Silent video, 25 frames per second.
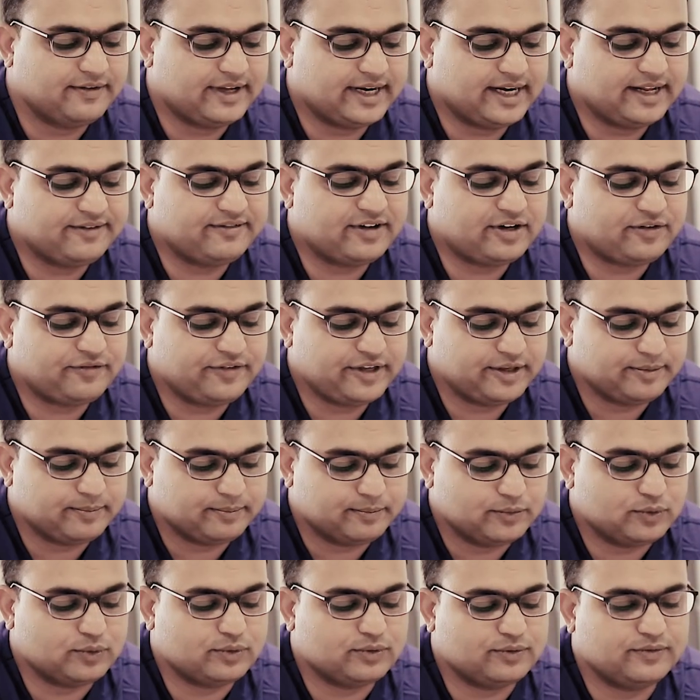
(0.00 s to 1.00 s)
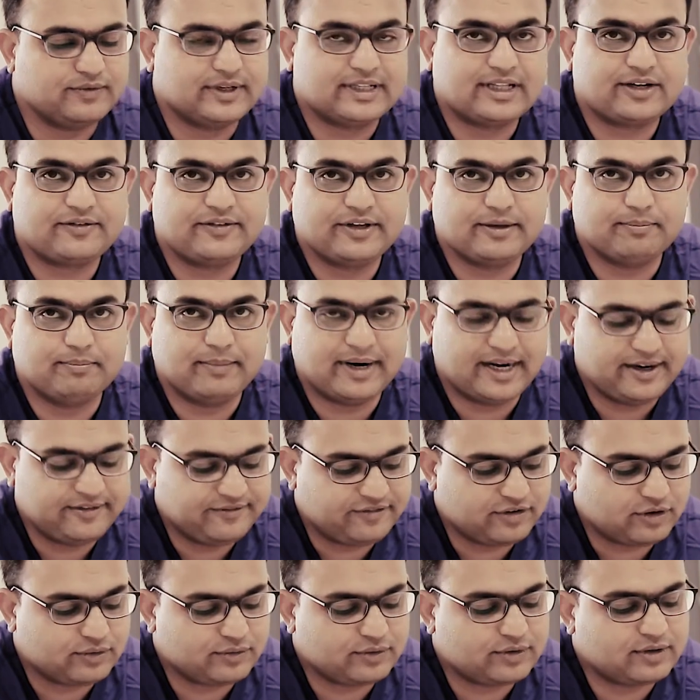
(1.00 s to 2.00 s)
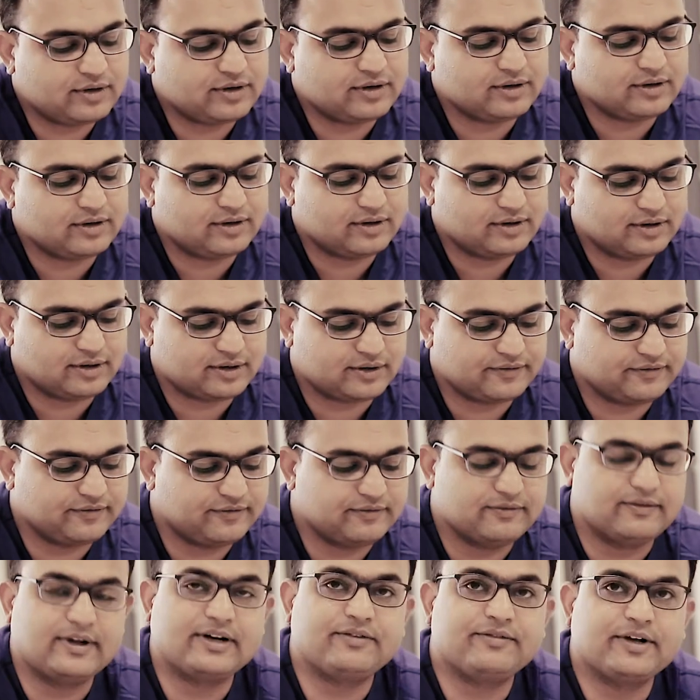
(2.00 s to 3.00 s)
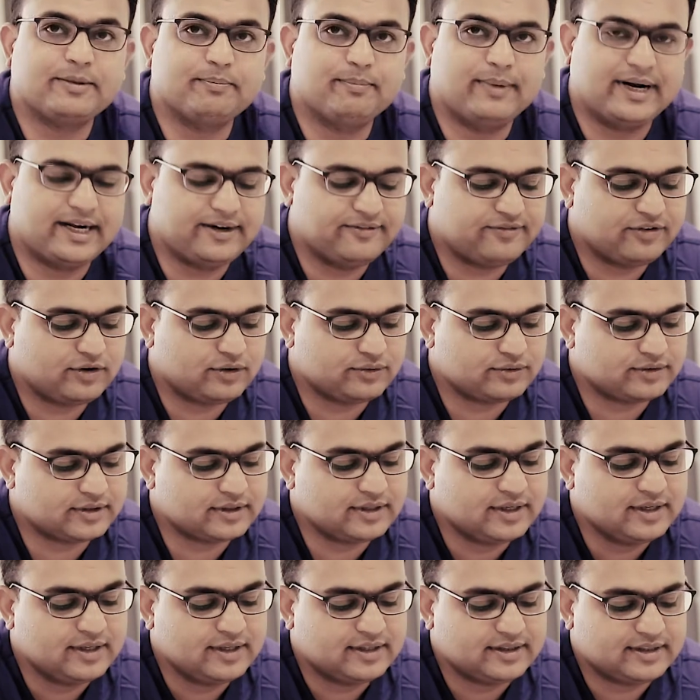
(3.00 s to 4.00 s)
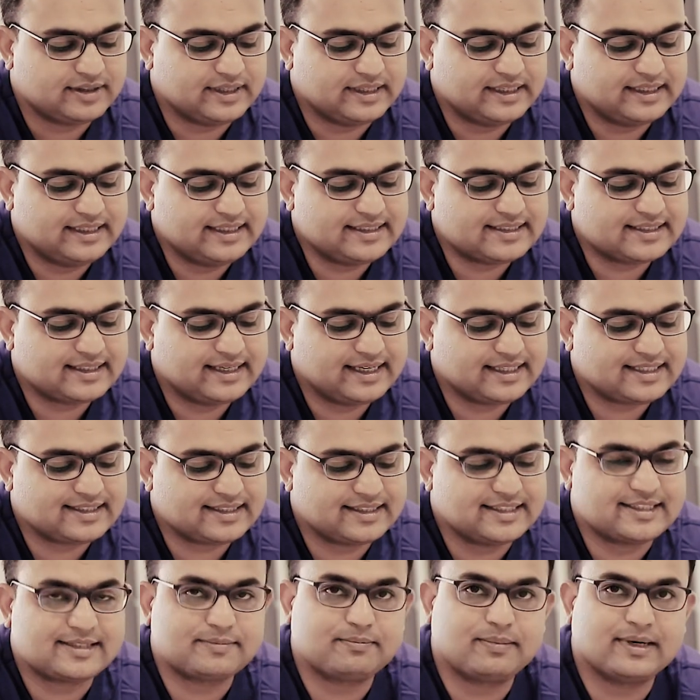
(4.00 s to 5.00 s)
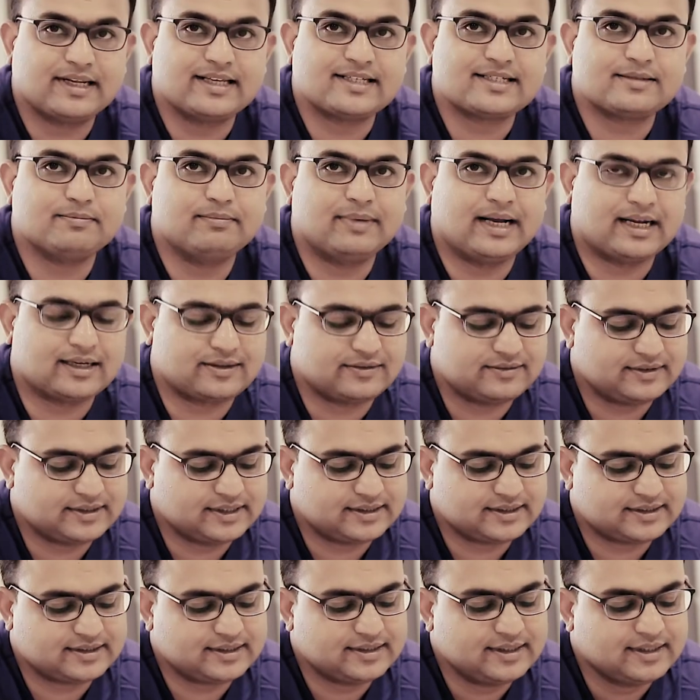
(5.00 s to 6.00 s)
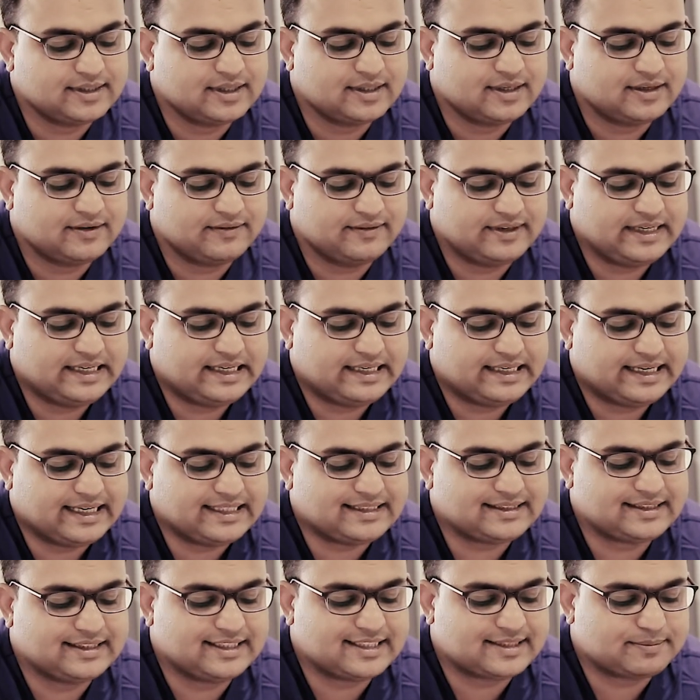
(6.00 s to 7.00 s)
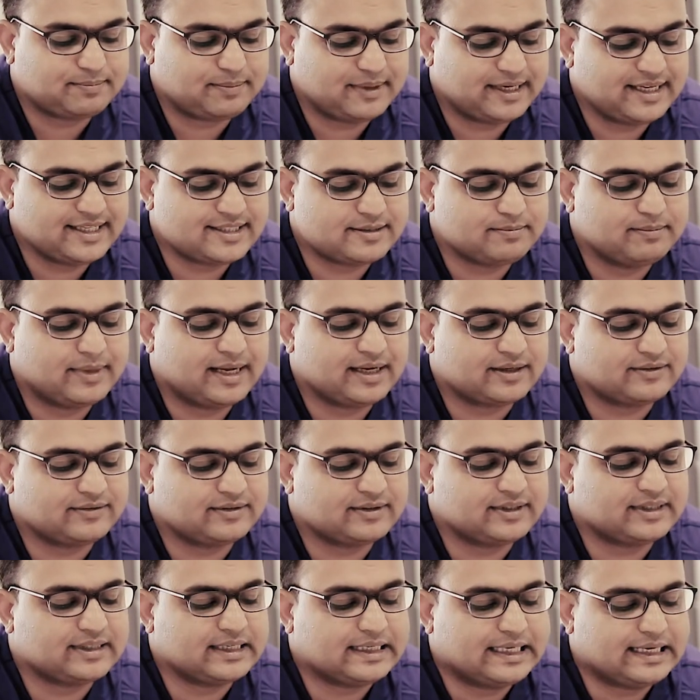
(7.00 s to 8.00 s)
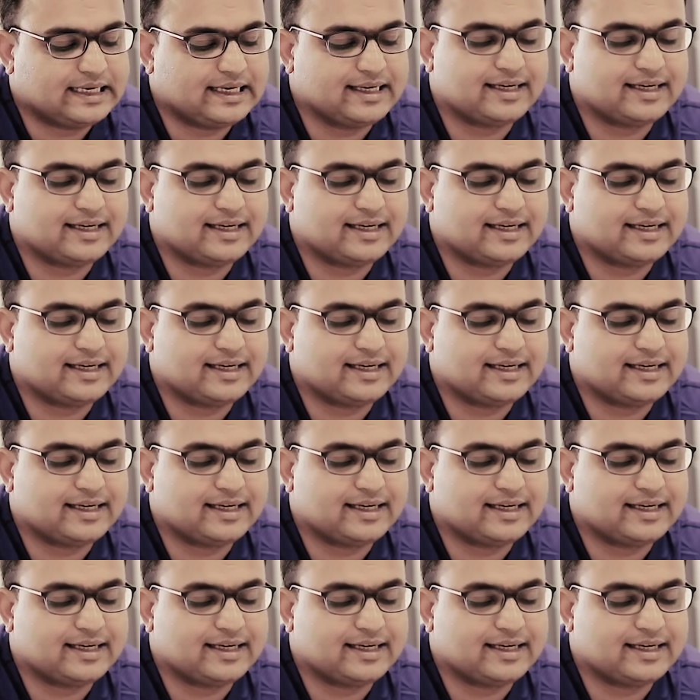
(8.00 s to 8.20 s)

whenever we move whether we bend forward or when we bend forward the disc gets displaced backwards when it gets displaced backward it